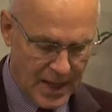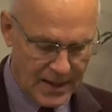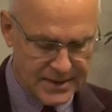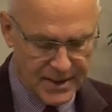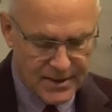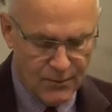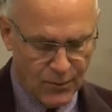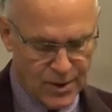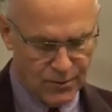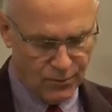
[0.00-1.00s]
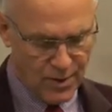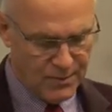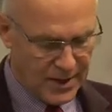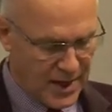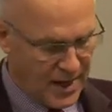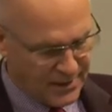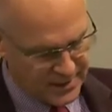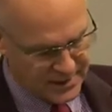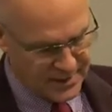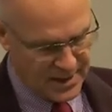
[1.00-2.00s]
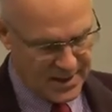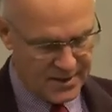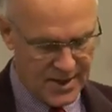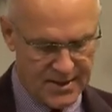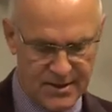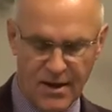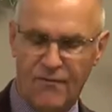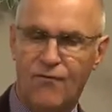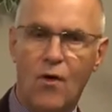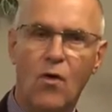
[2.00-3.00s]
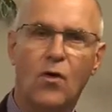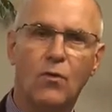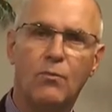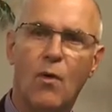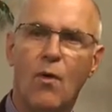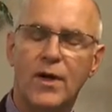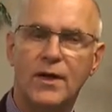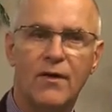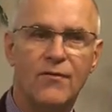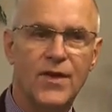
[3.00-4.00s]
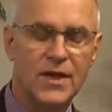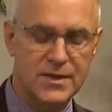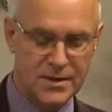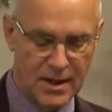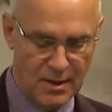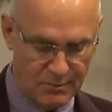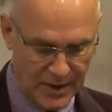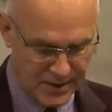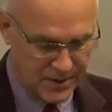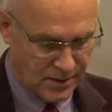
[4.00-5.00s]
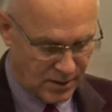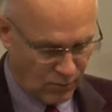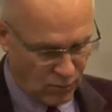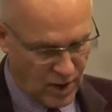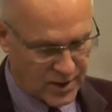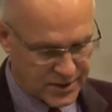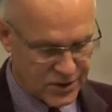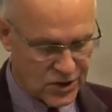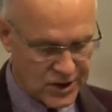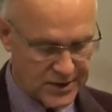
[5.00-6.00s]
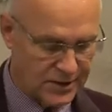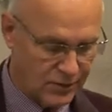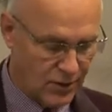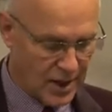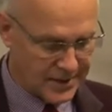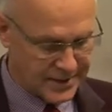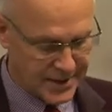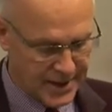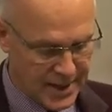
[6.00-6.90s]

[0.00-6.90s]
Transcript: I said that when we began this study that the focal point of this epistle was Jesus Christ,